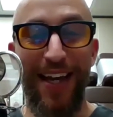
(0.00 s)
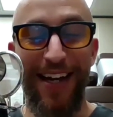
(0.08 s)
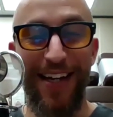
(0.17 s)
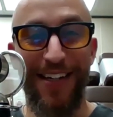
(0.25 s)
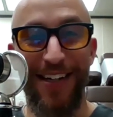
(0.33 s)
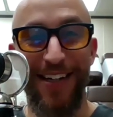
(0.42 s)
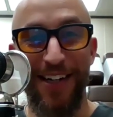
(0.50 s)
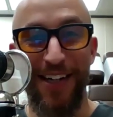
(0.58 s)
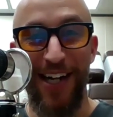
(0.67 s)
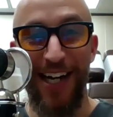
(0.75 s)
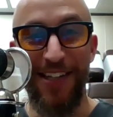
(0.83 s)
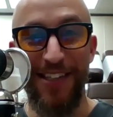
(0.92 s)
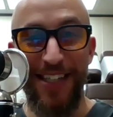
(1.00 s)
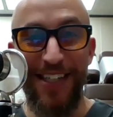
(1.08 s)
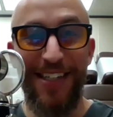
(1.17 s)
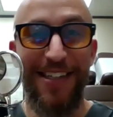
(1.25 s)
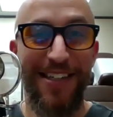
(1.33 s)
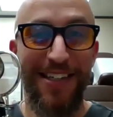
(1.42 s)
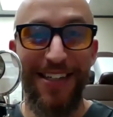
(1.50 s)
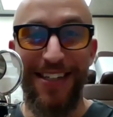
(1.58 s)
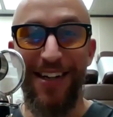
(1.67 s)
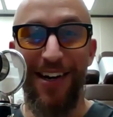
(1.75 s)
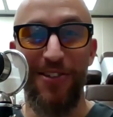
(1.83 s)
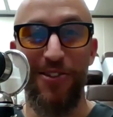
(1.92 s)
and uh, a colleague,
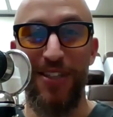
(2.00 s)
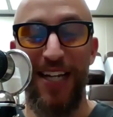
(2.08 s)
Dr.